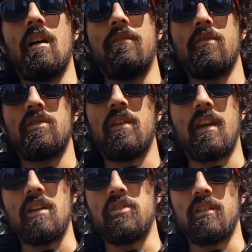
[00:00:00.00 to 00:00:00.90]
first
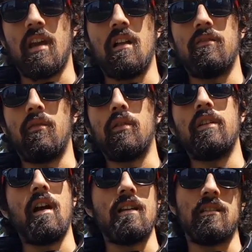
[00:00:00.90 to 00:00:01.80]
vacation to
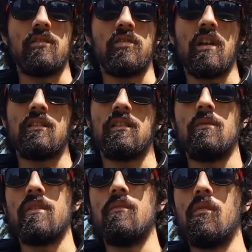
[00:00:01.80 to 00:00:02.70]
California, I suggest
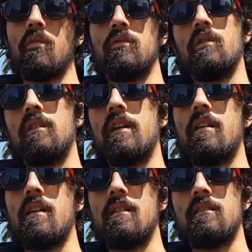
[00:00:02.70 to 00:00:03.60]
some of the more rural
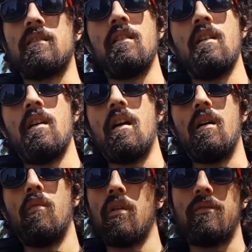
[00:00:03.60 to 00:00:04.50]
areas,
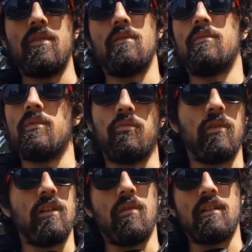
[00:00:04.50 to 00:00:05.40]
or if you
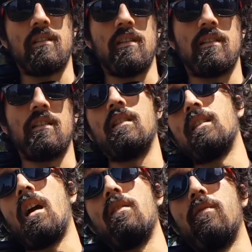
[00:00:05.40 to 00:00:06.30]
really want to see a city
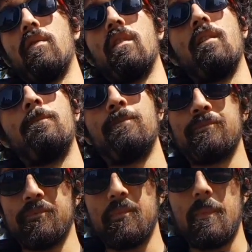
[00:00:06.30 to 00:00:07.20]
in California,
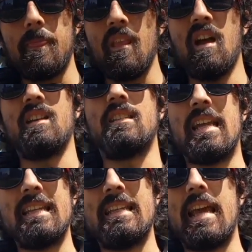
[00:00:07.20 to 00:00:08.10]

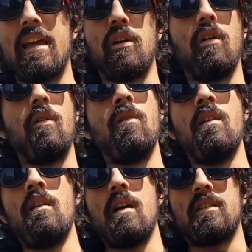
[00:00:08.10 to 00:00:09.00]
San Diego
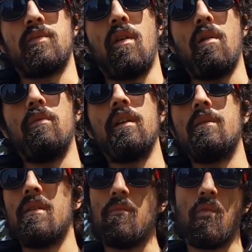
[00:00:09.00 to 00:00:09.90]
is probably a
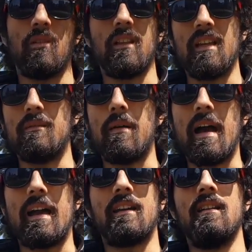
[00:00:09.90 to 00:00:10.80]
bit more laid
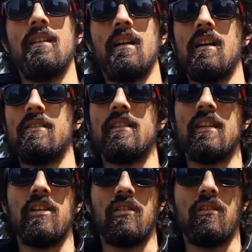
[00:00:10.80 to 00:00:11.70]
back than
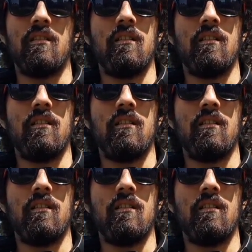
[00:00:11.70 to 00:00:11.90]
here.